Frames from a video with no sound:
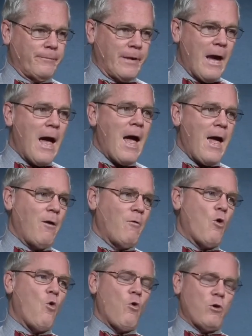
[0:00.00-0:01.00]
guy,
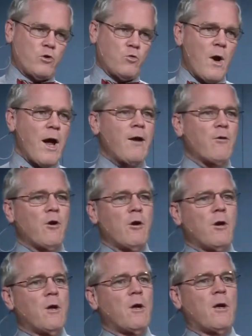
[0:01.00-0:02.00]
horse
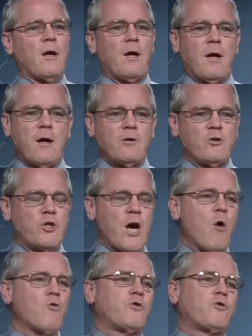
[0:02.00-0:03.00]
rider,
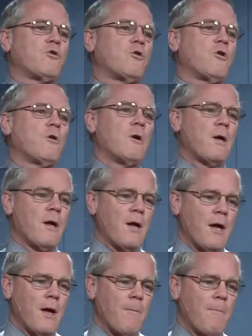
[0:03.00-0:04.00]
jouster,
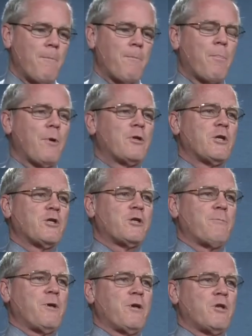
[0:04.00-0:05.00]

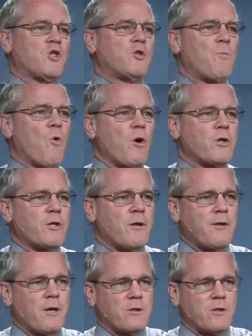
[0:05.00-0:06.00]
participant in sports
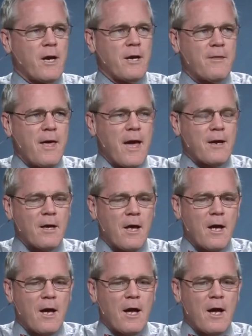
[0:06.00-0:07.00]
and things like that.
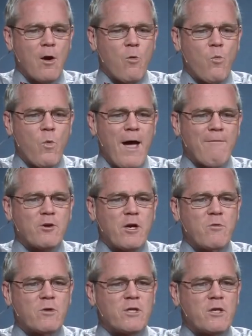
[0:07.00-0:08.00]
After
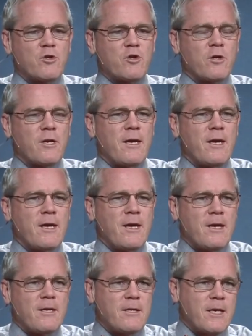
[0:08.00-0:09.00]
he was injured,
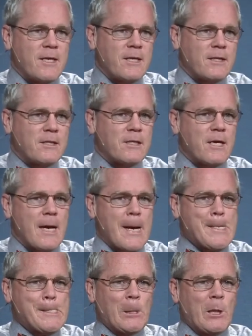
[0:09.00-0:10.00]
he didn't
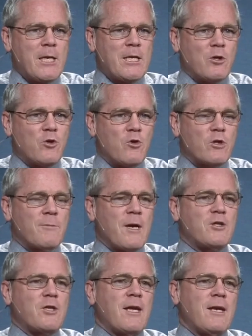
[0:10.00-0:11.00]
do as
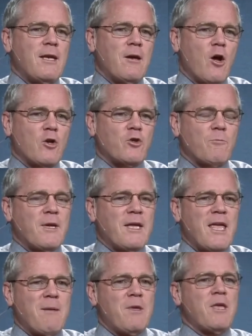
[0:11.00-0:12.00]
much, and he also
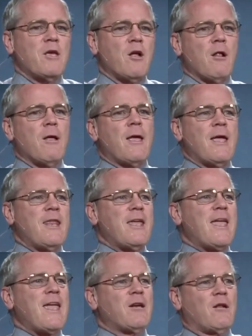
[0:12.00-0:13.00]
became ill, and he
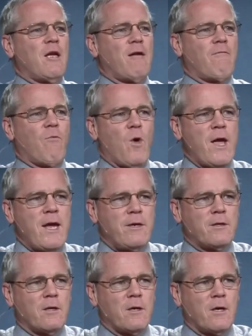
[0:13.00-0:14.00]
gained a lot of
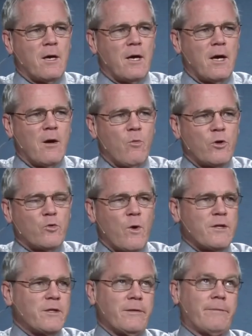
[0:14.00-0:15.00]
weight, which
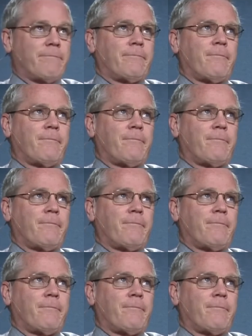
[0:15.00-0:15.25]
wasn't